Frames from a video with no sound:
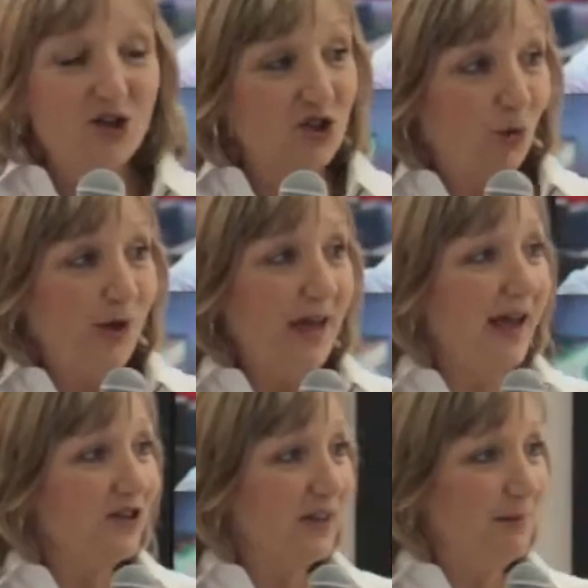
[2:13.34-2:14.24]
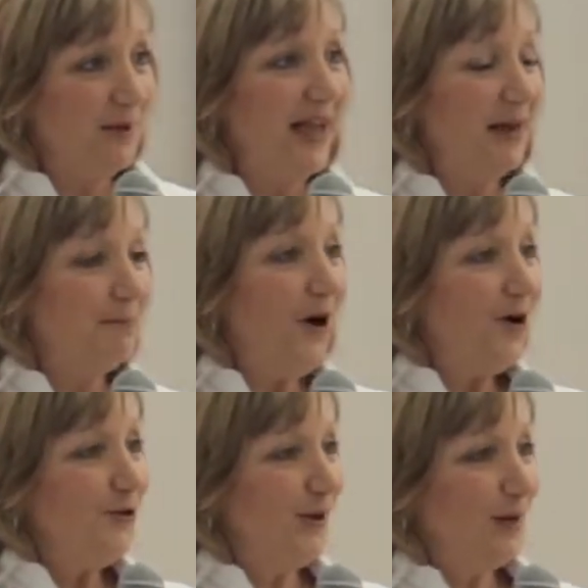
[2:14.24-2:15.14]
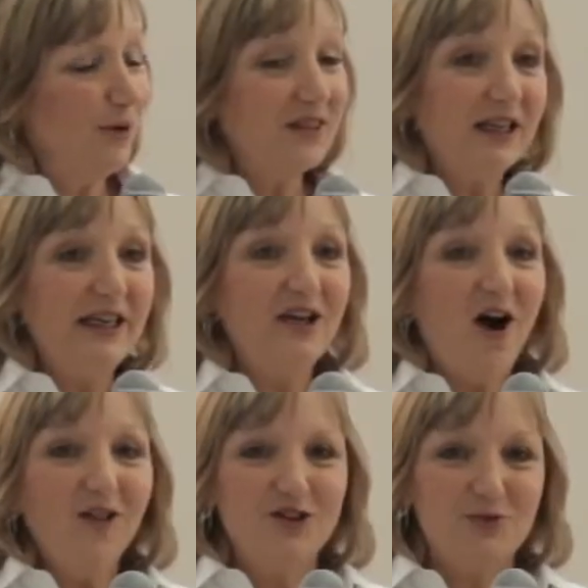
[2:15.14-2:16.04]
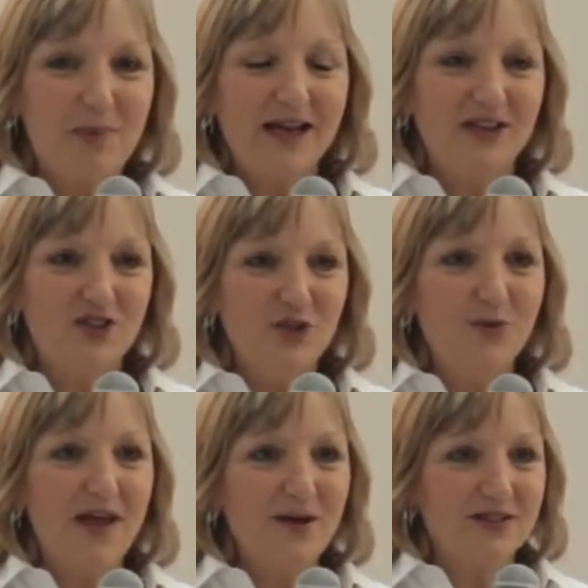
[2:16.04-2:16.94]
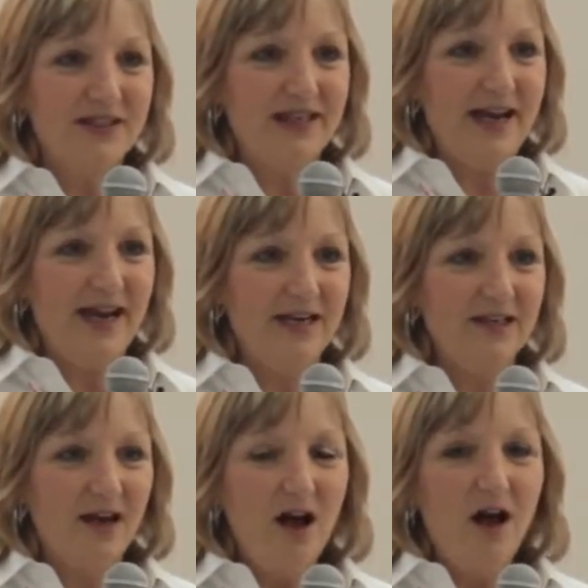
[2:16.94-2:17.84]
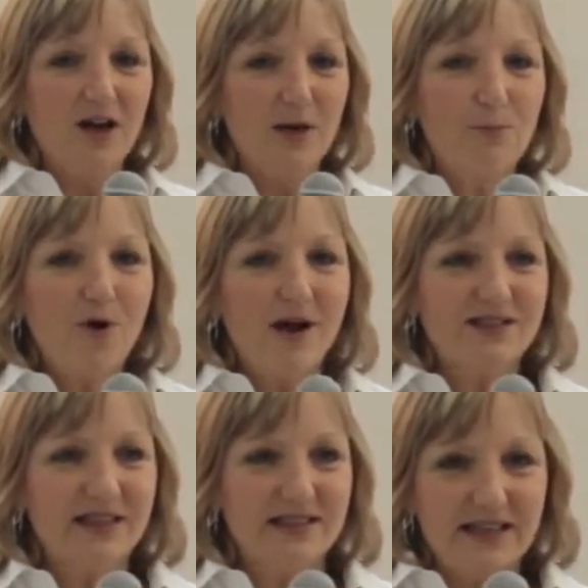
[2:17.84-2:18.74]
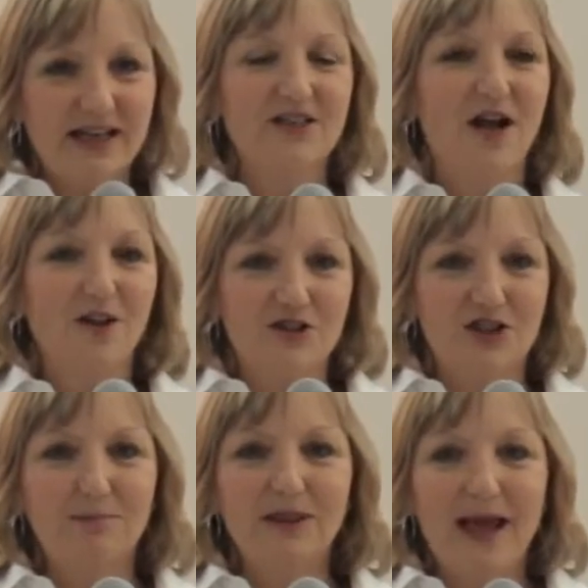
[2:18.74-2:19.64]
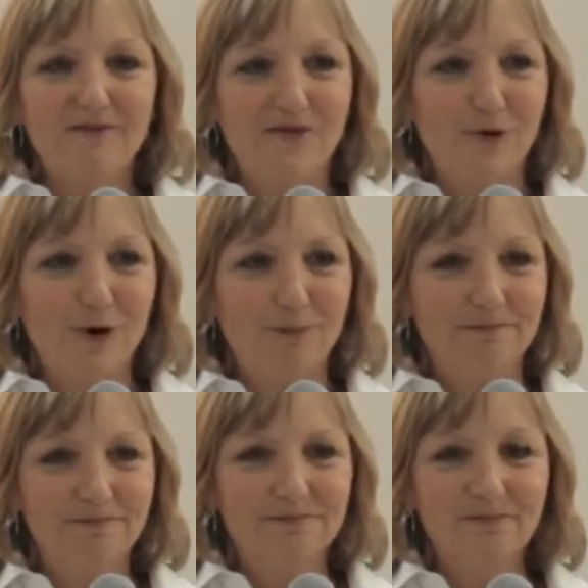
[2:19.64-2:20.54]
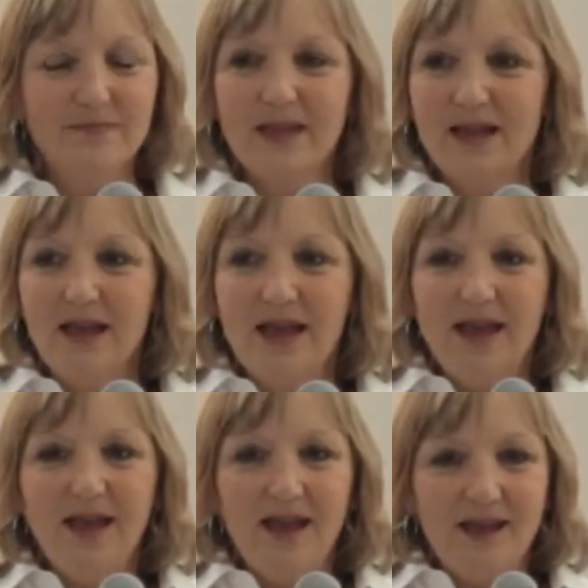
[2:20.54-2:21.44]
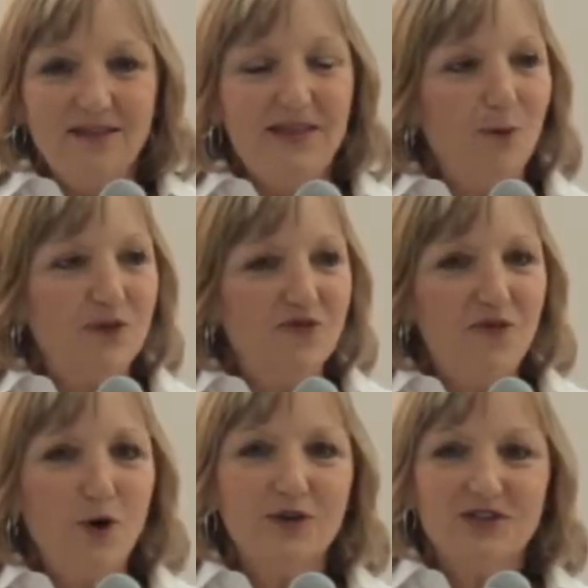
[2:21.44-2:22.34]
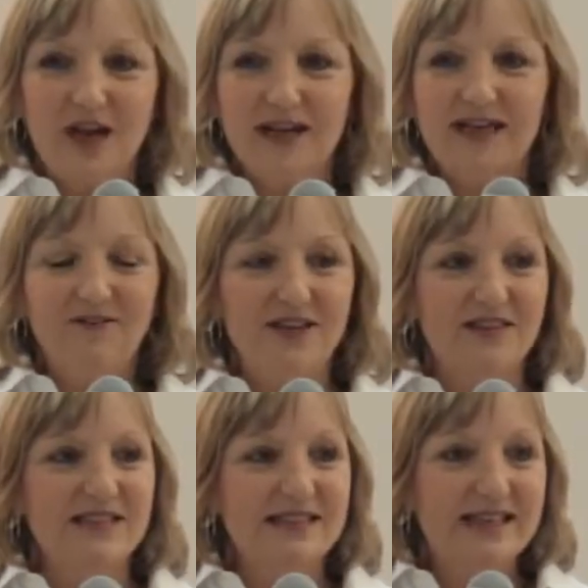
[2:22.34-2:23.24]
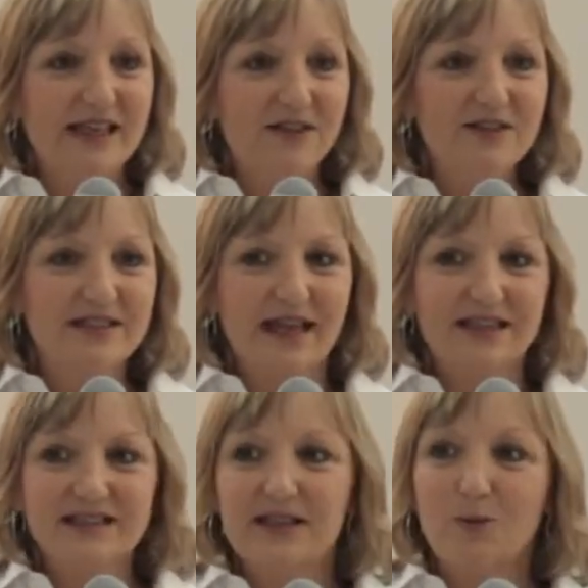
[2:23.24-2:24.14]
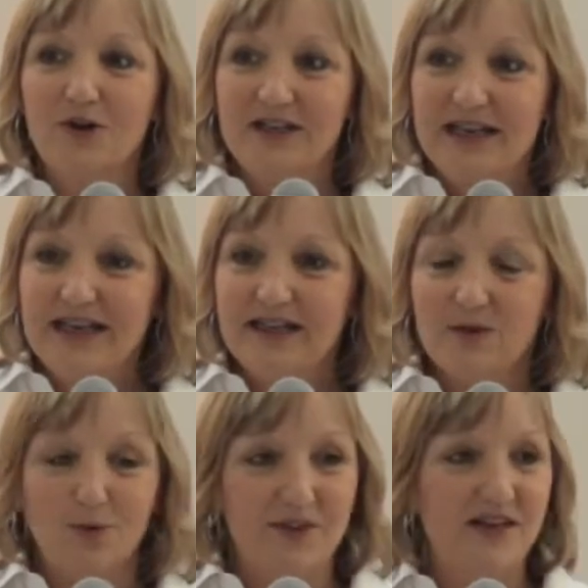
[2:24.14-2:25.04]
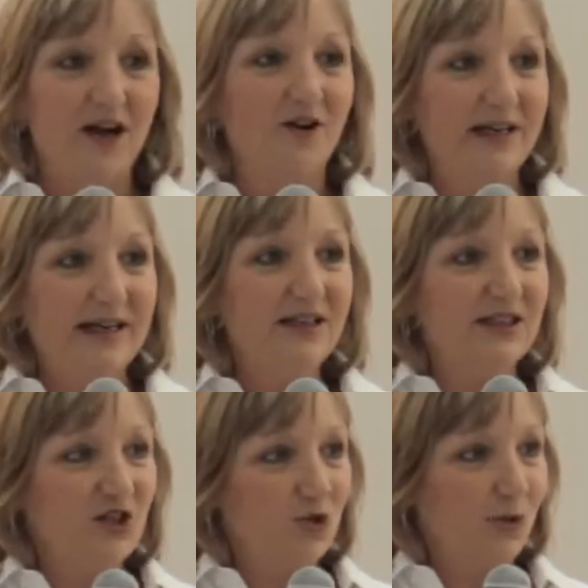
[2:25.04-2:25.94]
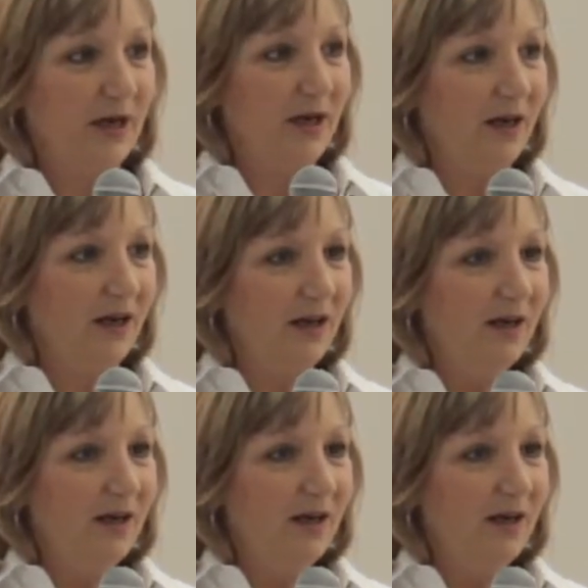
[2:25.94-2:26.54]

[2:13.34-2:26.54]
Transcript: So we actually began partnering with Lee College back in 2008 on a process technology platform that was focused on giving the skill sets that were needed within our industry